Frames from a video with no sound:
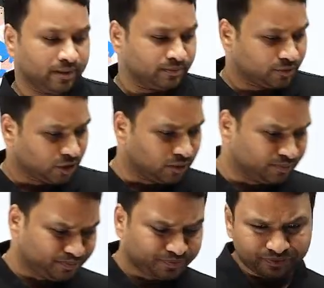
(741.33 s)

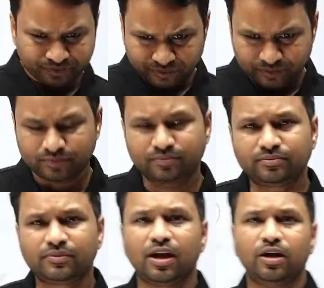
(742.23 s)
so
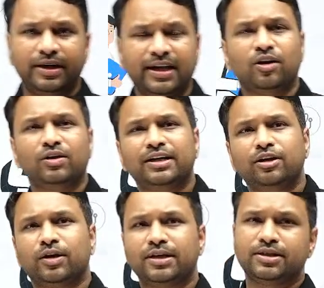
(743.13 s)
taking all that
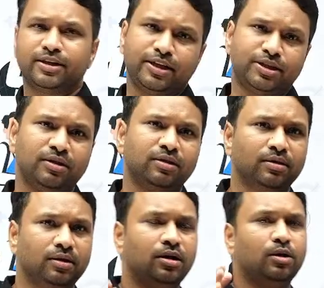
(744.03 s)
into consideration,
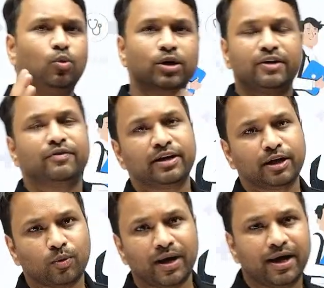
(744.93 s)
whatever
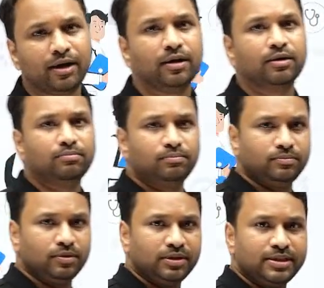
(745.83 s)
required,
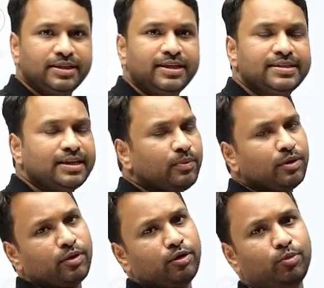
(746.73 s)
this thing is there, we're
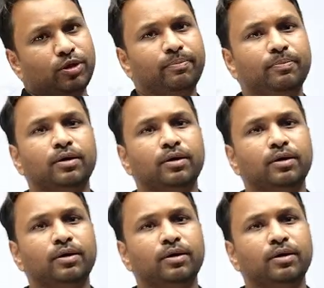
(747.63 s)
going to put up.